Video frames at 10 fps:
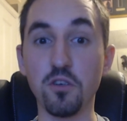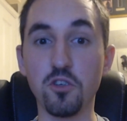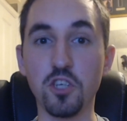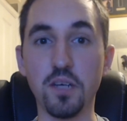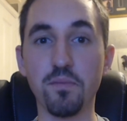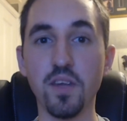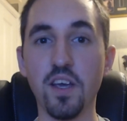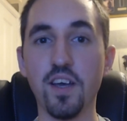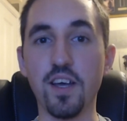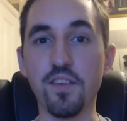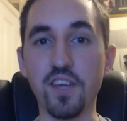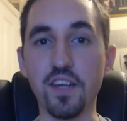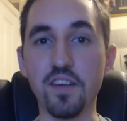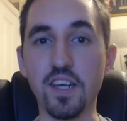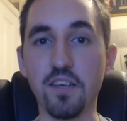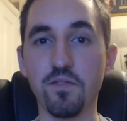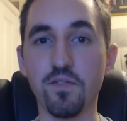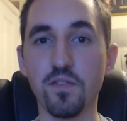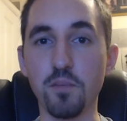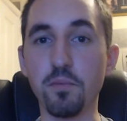Bellucci, and then the
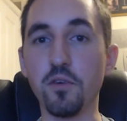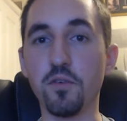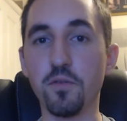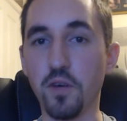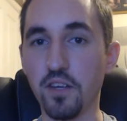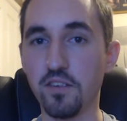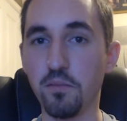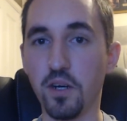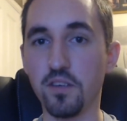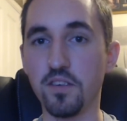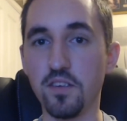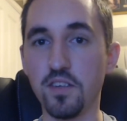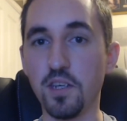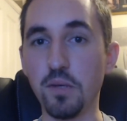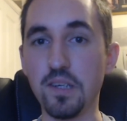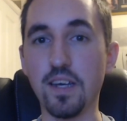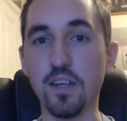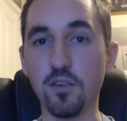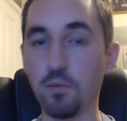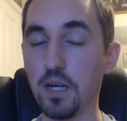beautiful Aston Martin
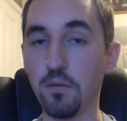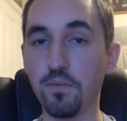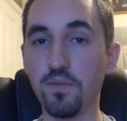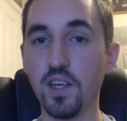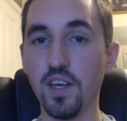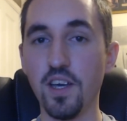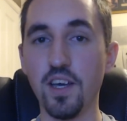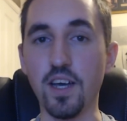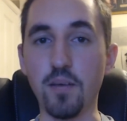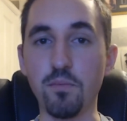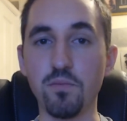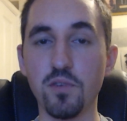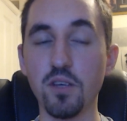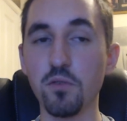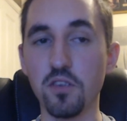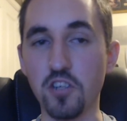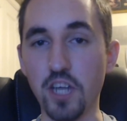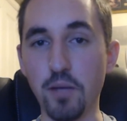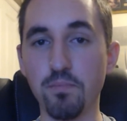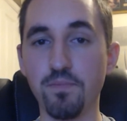DB10 as well. So that was a
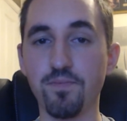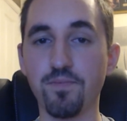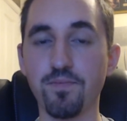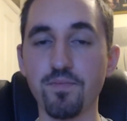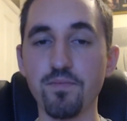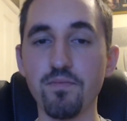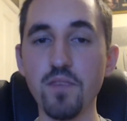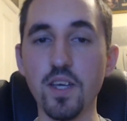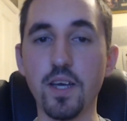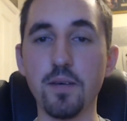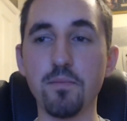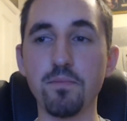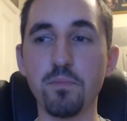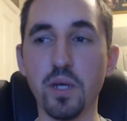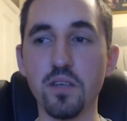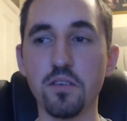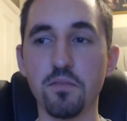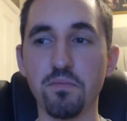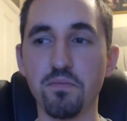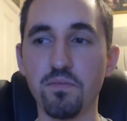shame,
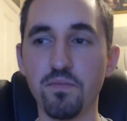but